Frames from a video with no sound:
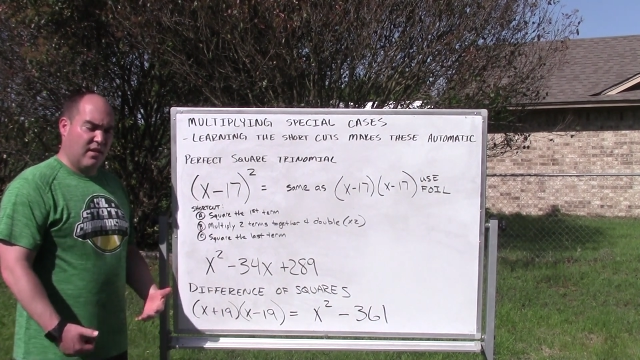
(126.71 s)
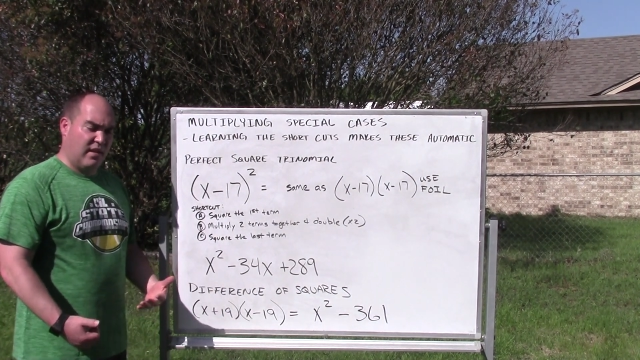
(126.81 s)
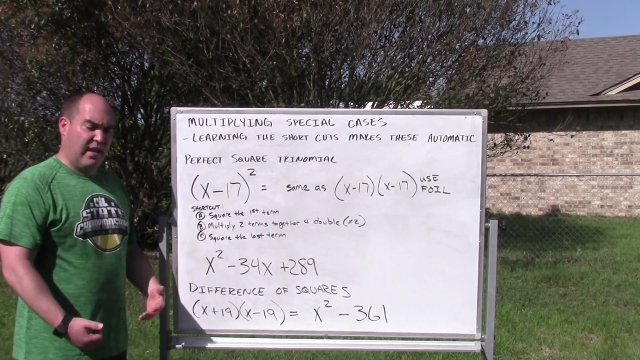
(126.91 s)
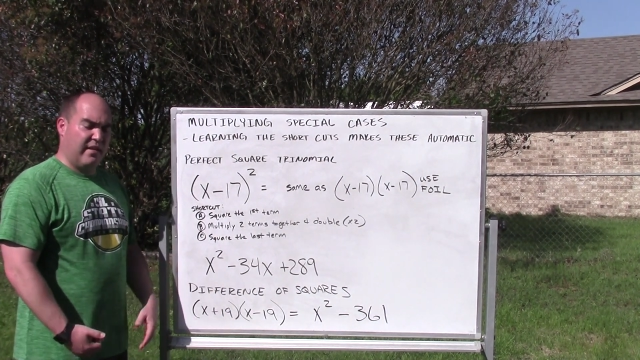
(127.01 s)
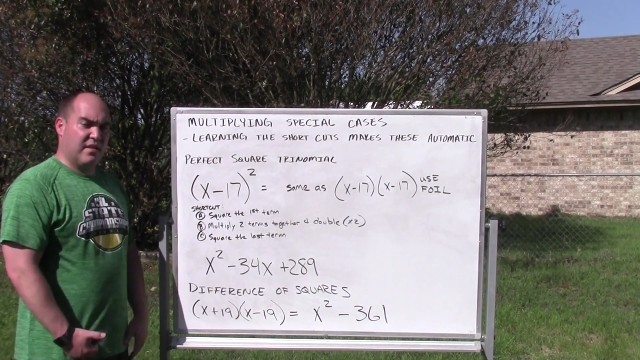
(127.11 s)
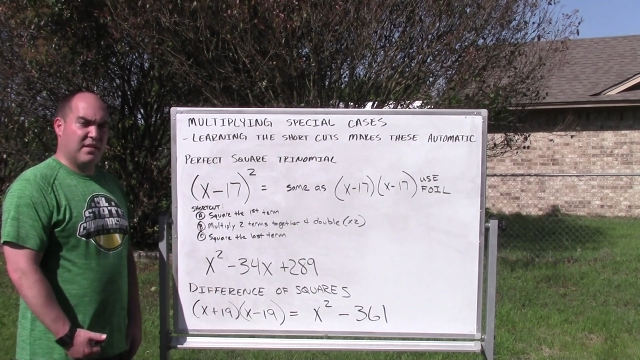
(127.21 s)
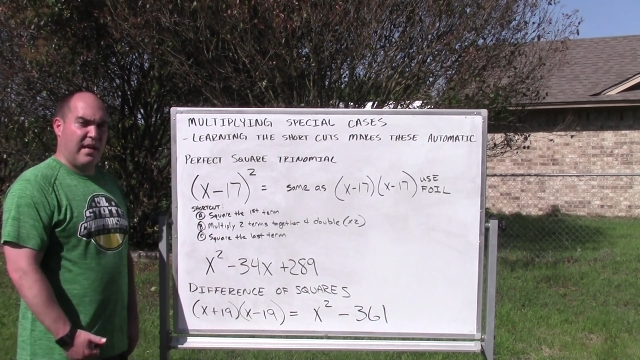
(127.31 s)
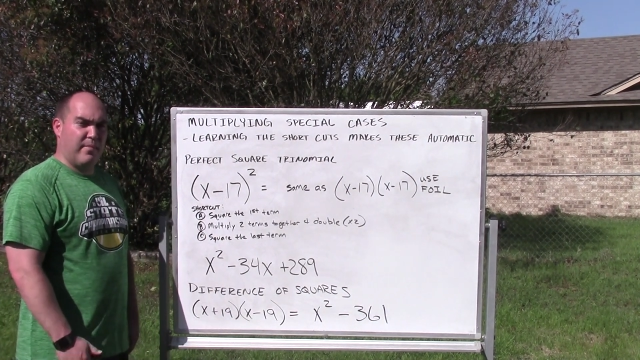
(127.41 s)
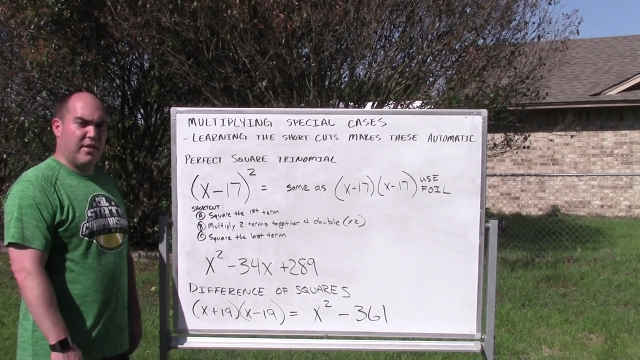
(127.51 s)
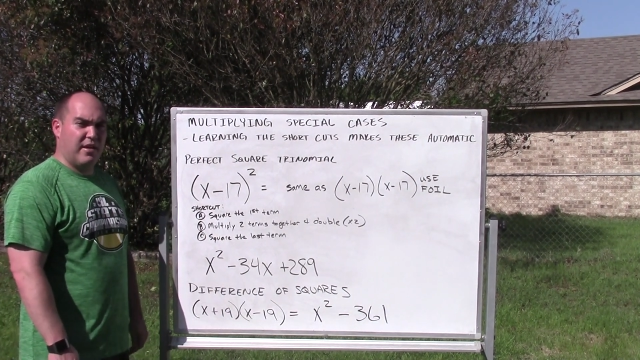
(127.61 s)
Okay, this
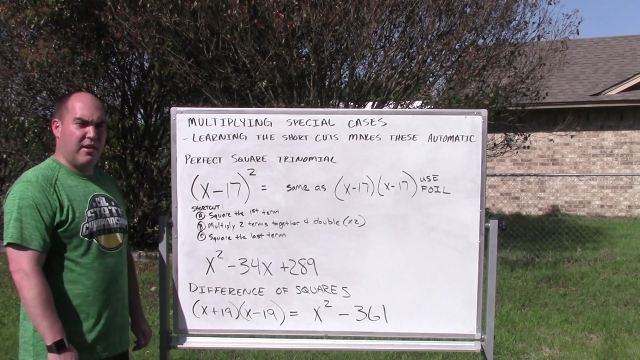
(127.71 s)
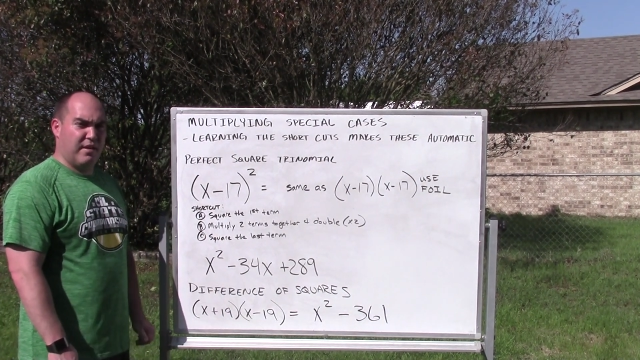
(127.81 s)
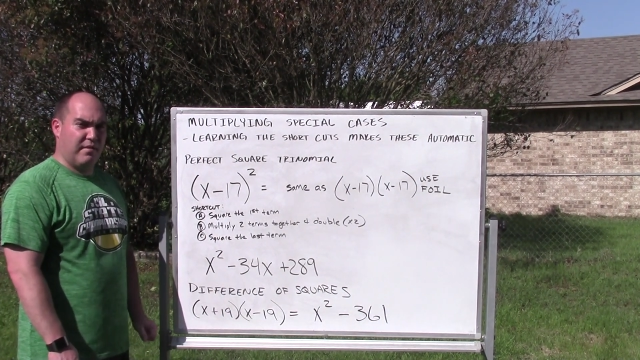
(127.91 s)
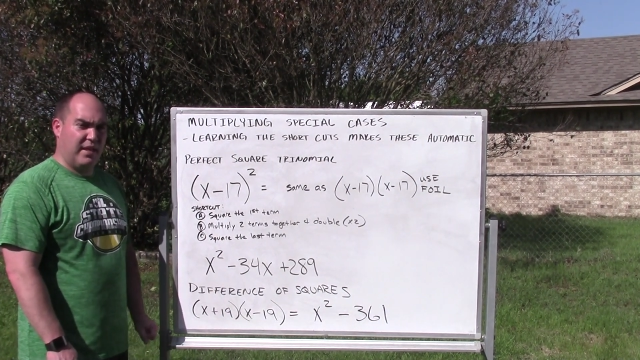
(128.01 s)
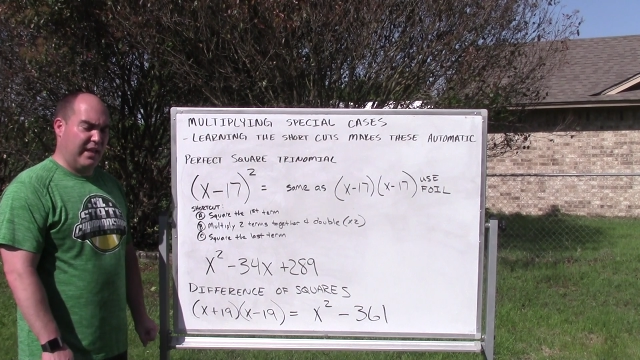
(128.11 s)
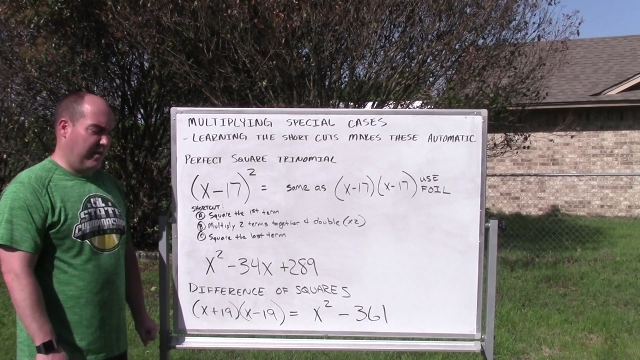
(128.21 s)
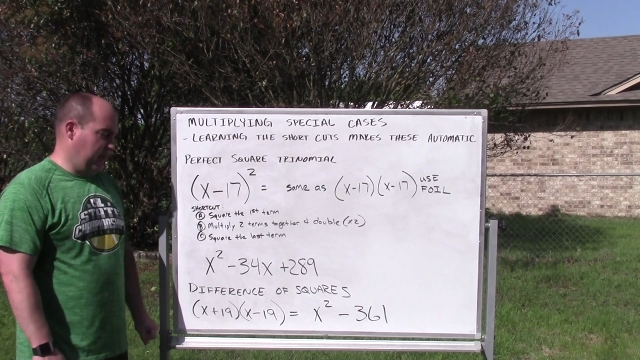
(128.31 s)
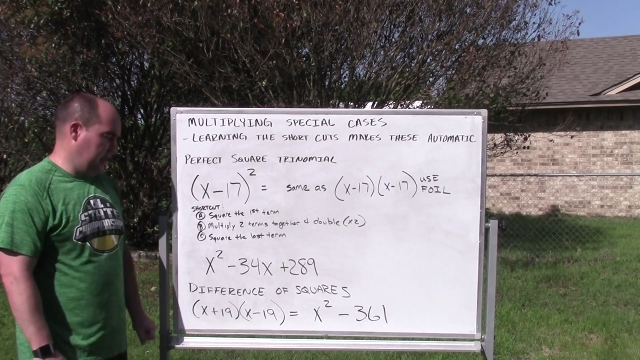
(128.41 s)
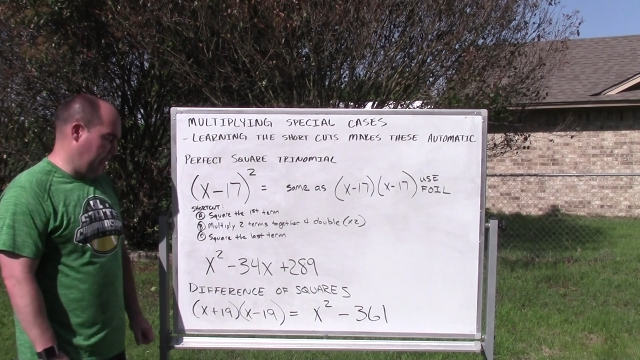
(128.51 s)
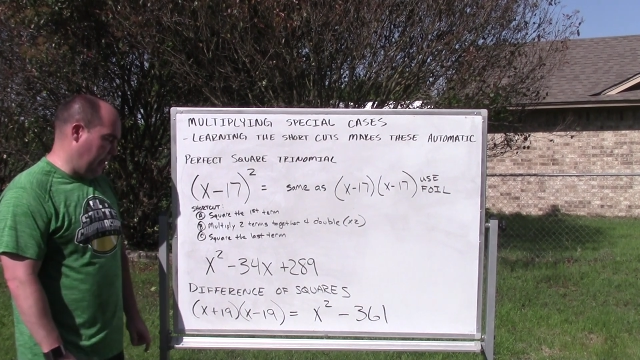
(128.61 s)
time of the year it really
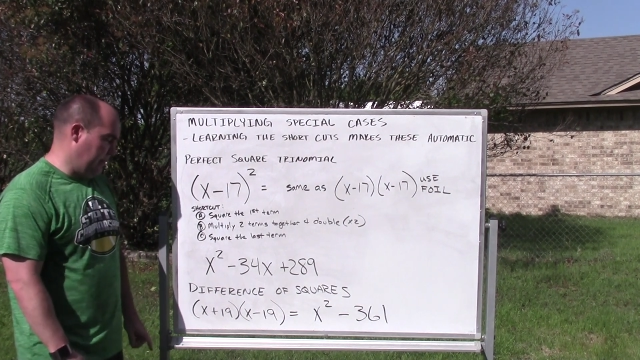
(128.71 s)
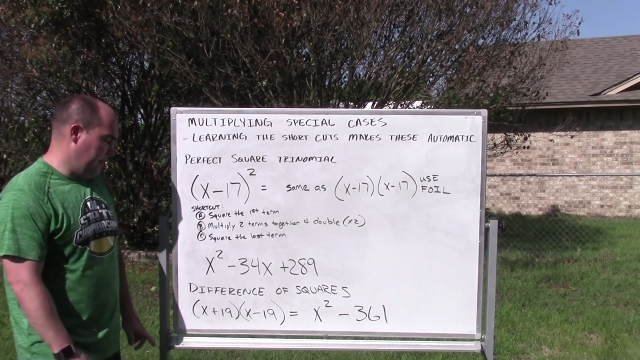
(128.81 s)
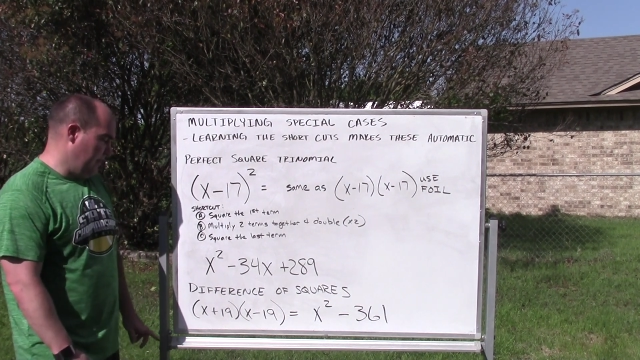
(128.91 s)
helps us out.